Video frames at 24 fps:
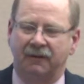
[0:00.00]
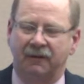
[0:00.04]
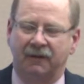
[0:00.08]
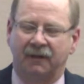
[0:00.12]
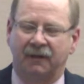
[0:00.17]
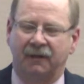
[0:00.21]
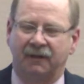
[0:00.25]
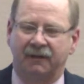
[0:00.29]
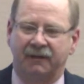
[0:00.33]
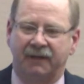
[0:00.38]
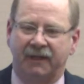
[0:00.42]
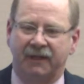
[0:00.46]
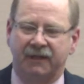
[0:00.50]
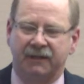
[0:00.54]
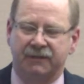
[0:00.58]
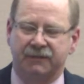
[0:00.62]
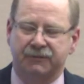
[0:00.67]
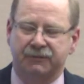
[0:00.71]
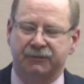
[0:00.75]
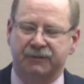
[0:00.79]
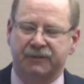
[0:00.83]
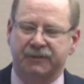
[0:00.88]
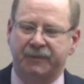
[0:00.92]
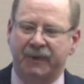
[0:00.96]
that
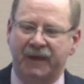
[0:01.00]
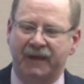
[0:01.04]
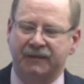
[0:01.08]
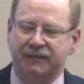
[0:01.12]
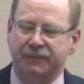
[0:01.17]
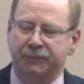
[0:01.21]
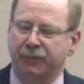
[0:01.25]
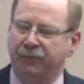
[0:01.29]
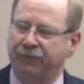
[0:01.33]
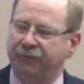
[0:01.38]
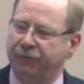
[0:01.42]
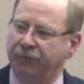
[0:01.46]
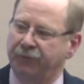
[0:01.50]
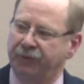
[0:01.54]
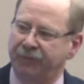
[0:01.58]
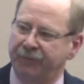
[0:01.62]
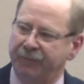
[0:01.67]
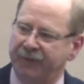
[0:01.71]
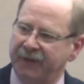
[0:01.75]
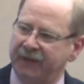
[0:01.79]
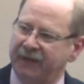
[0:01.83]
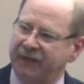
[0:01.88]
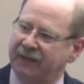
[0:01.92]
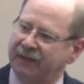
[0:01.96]
is responsible for
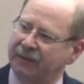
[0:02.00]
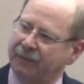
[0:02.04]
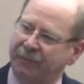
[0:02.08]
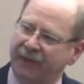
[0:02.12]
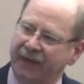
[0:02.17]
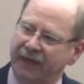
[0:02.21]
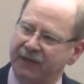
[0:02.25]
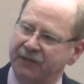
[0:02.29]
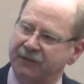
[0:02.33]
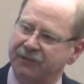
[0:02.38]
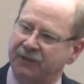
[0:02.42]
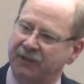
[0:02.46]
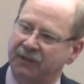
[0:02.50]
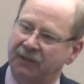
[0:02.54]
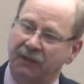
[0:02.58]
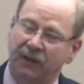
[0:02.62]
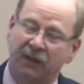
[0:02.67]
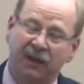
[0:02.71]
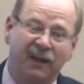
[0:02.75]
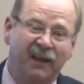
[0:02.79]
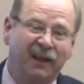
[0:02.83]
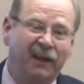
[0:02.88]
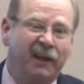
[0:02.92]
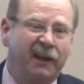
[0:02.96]
admitting the
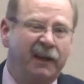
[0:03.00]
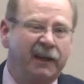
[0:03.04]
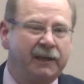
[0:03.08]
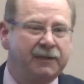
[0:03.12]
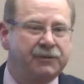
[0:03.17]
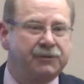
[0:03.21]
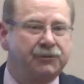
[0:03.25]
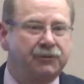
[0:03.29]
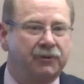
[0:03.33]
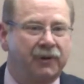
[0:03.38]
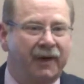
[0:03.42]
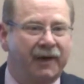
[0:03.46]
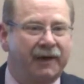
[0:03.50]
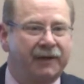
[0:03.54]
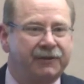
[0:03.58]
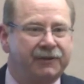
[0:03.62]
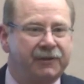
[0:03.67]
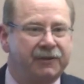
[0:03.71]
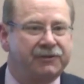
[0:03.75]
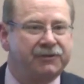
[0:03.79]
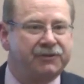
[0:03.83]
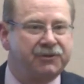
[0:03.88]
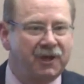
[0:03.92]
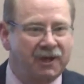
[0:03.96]
patient is trying
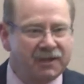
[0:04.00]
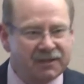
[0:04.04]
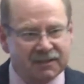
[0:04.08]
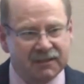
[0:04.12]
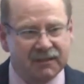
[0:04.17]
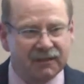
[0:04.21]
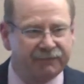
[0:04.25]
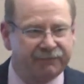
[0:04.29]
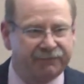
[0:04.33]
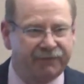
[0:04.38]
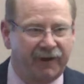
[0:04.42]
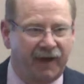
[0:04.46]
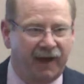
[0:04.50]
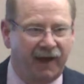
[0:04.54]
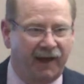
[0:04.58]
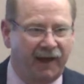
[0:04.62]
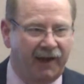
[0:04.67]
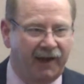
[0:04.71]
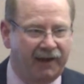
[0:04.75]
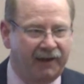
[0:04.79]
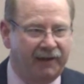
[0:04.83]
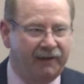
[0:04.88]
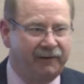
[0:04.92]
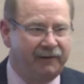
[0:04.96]
to
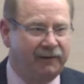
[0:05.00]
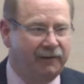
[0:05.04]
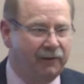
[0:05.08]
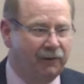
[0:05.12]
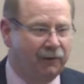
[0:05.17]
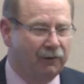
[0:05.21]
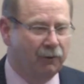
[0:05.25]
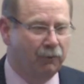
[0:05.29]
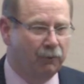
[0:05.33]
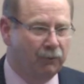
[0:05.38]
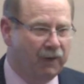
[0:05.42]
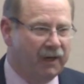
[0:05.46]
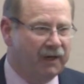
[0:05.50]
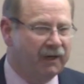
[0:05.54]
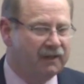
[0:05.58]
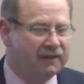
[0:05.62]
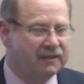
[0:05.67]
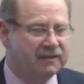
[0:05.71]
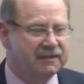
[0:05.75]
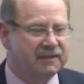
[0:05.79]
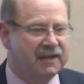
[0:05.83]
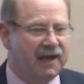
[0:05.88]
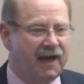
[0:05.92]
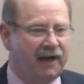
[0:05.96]
justify or
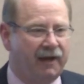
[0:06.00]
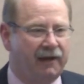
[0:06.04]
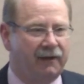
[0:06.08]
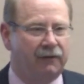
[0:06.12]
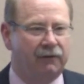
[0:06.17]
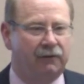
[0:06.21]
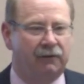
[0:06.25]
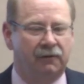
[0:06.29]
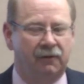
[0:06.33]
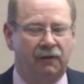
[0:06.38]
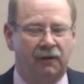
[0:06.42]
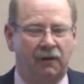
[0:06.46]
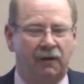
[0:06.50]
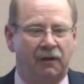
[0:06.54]
reconcile